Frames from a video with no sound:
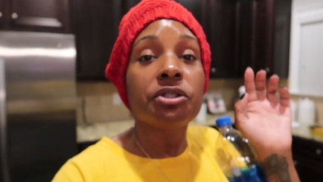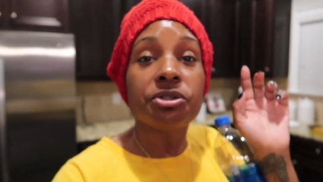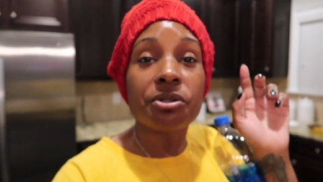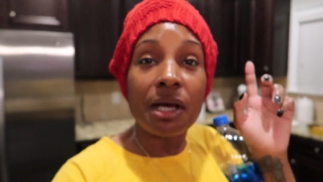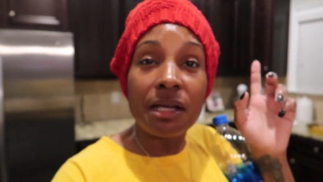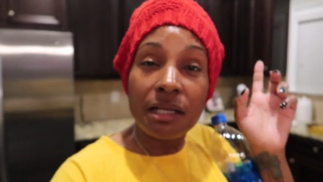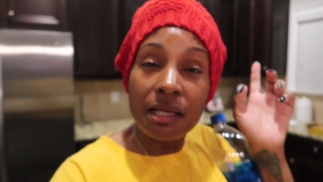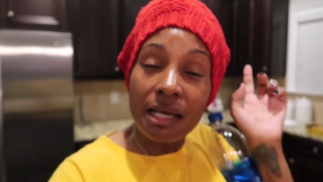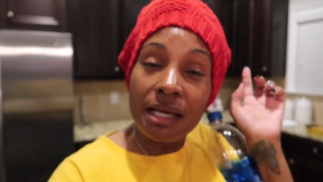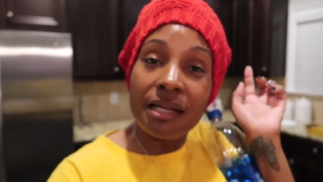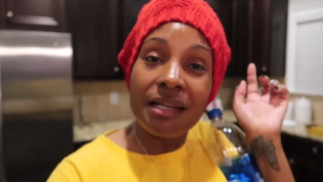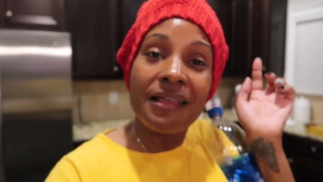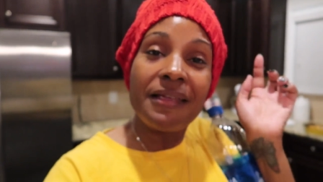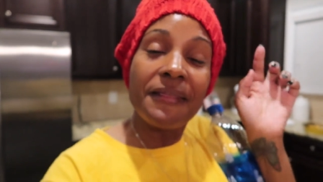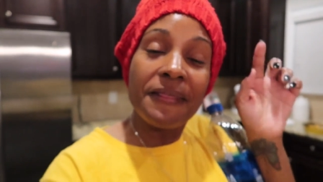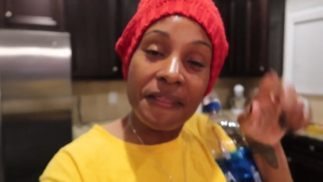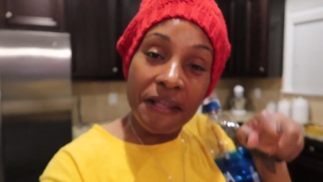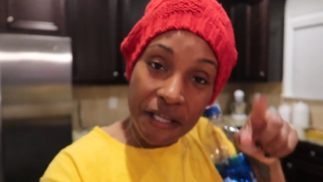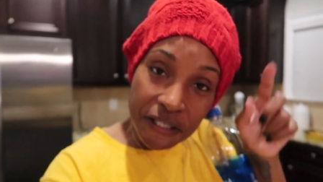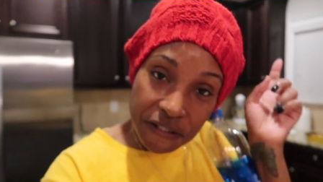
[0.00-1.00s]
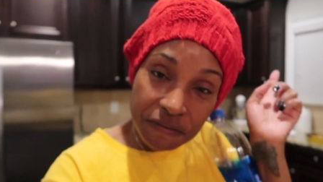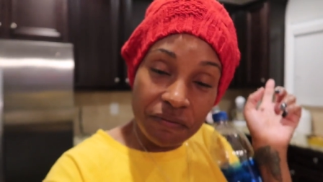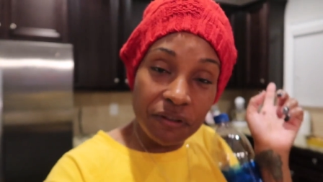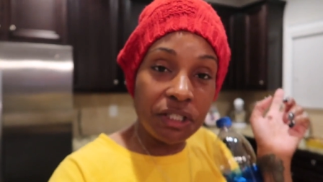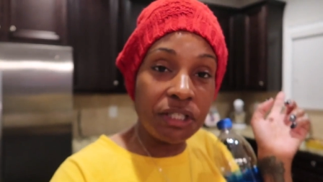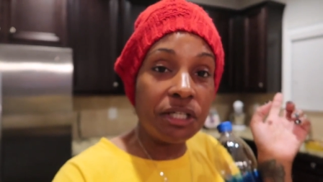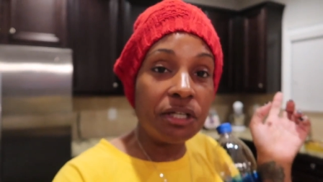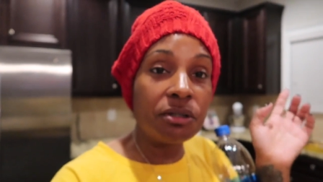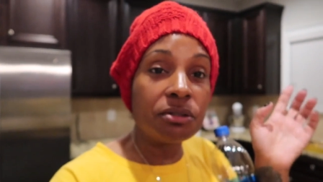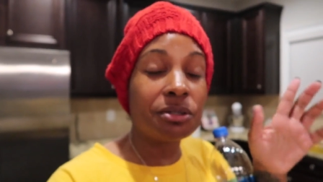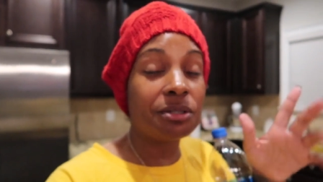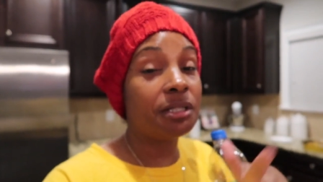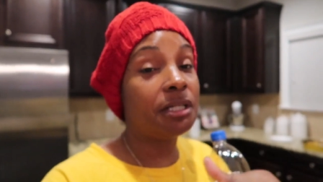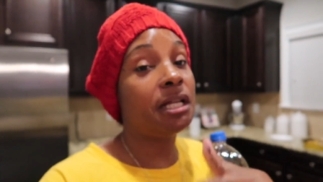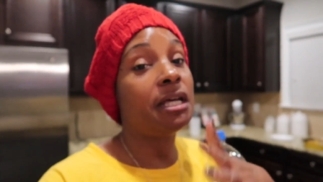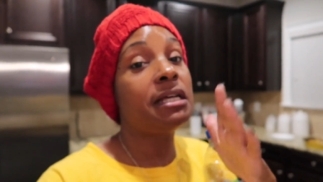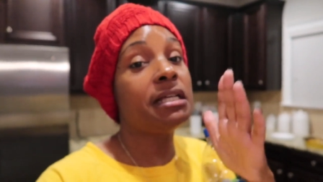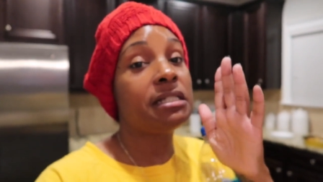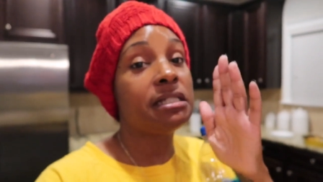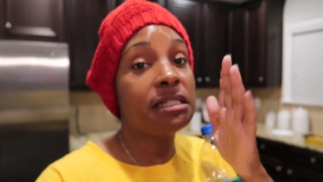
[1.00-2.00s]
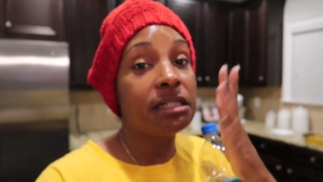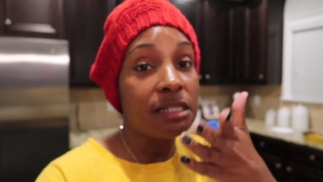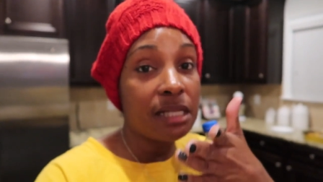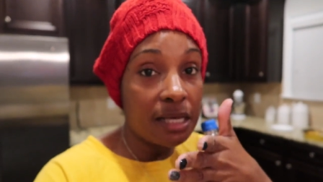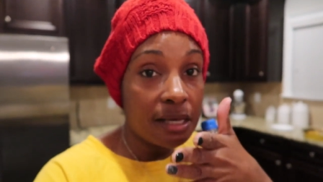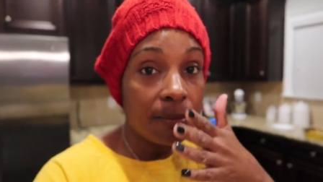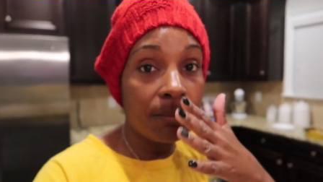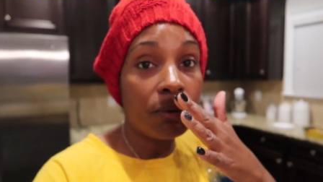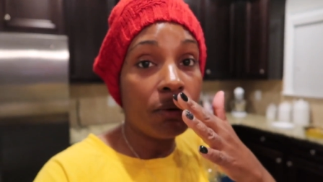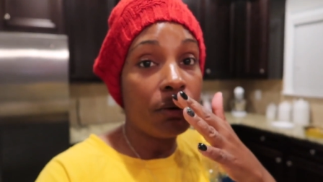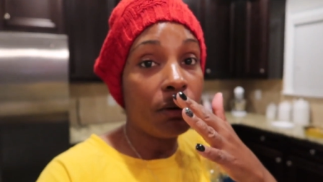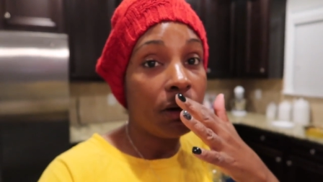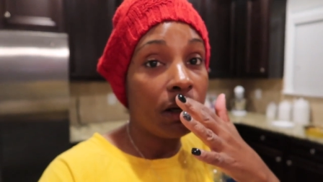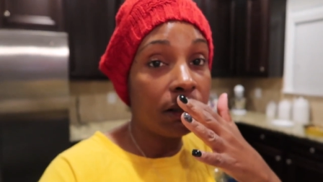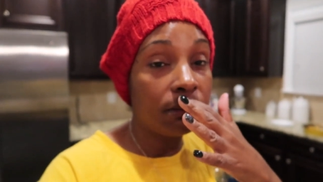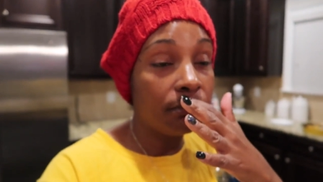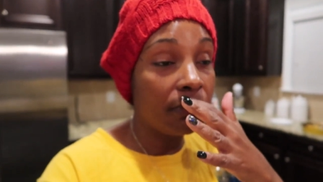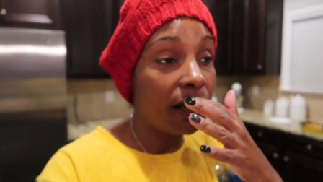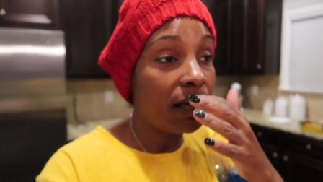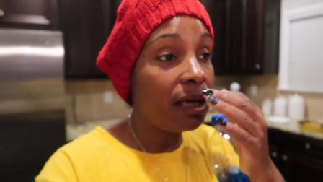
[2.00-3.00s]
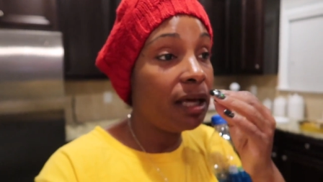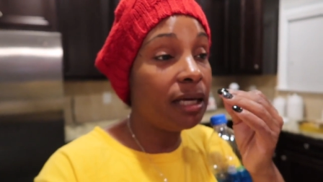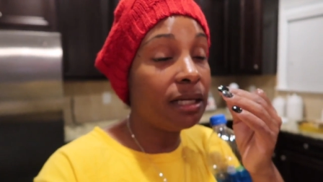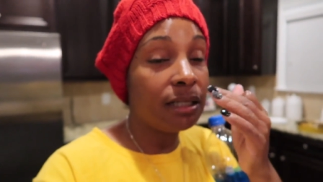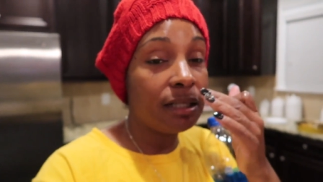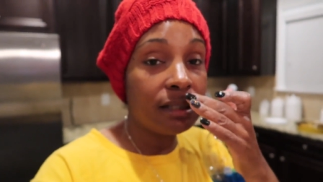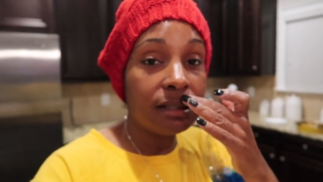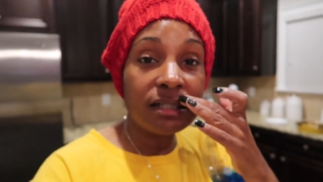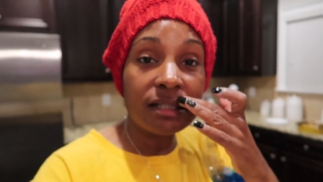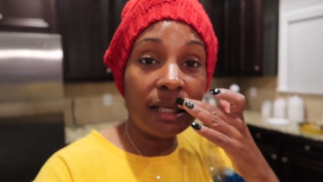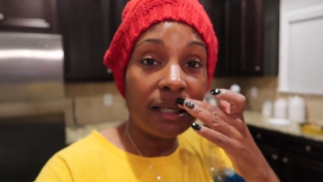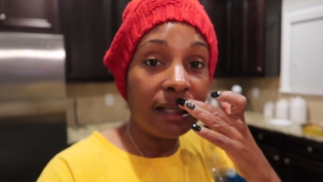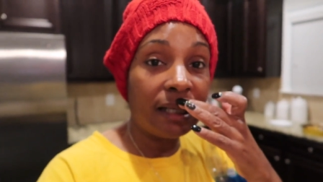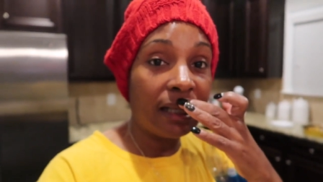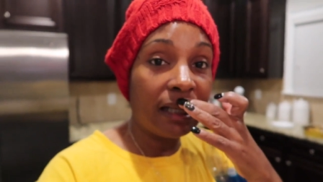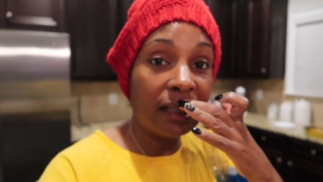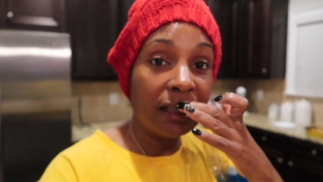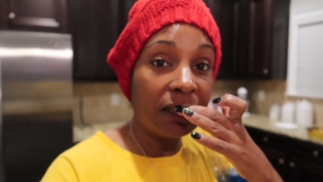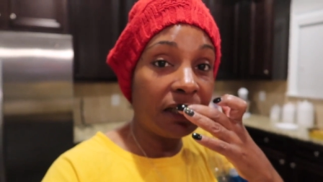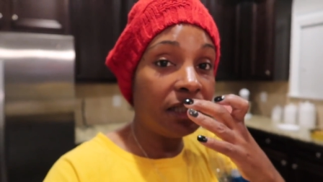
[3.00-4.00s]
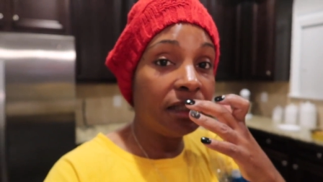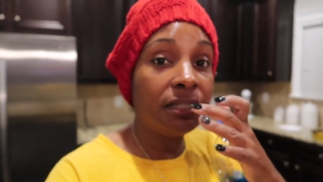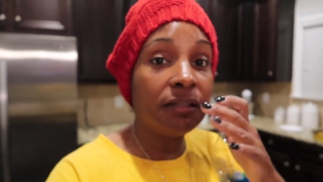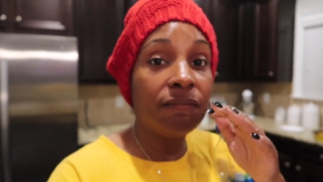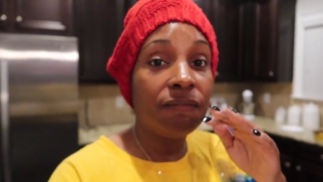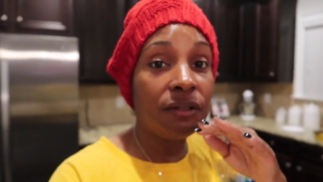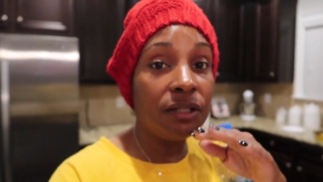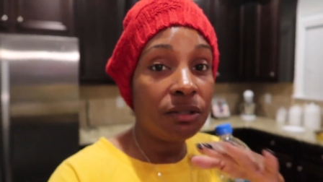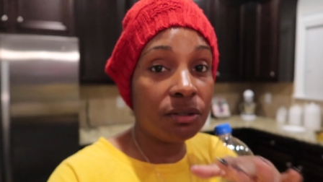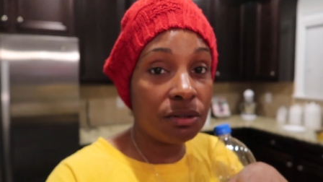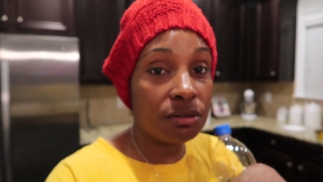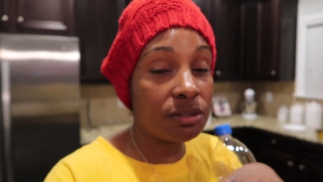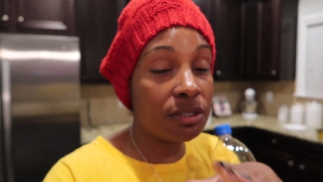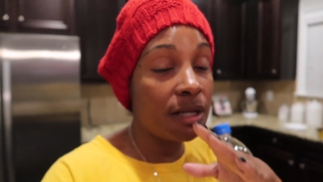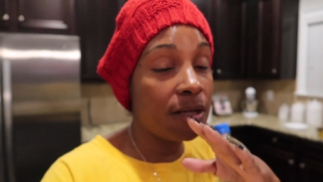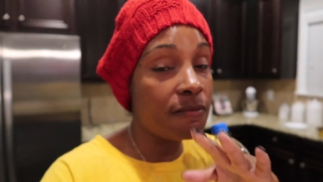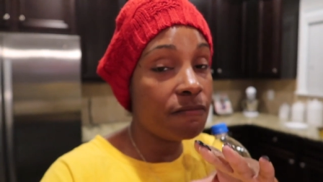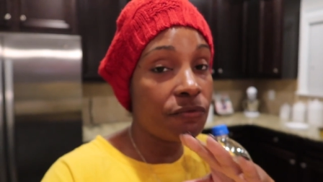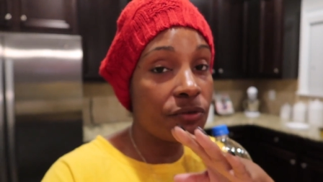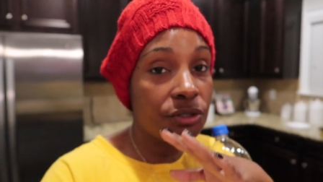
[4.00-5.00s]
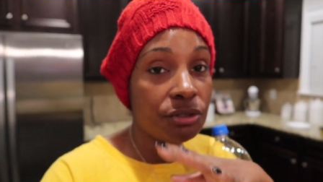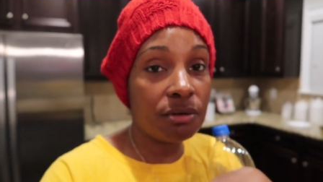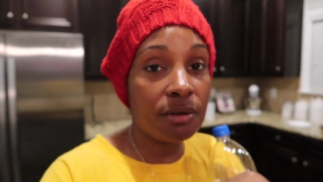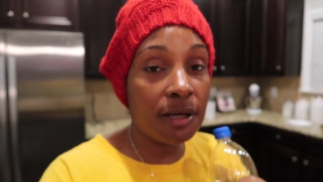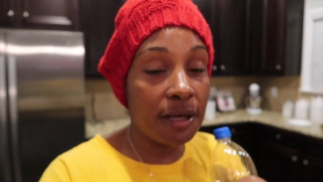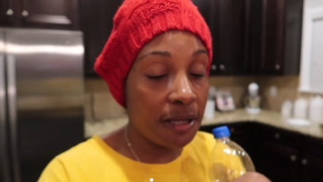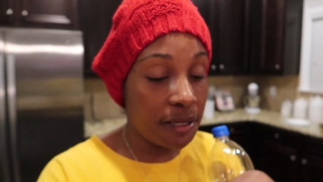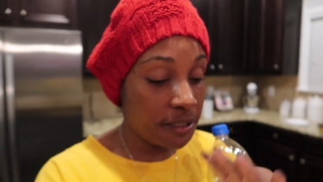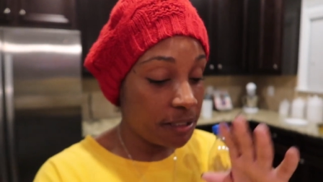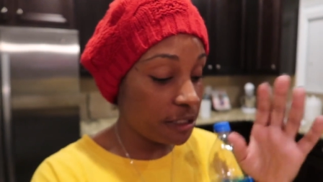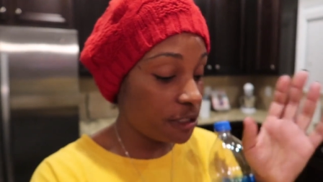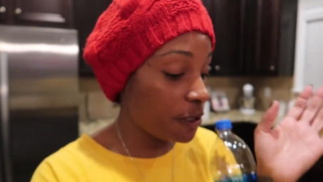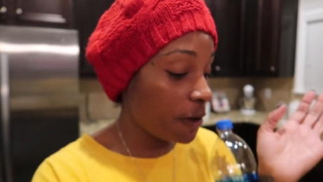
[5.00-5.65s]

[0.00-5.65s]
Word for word: Try to edit this video so that I can stay up on my edits and getting the videos up for you guys.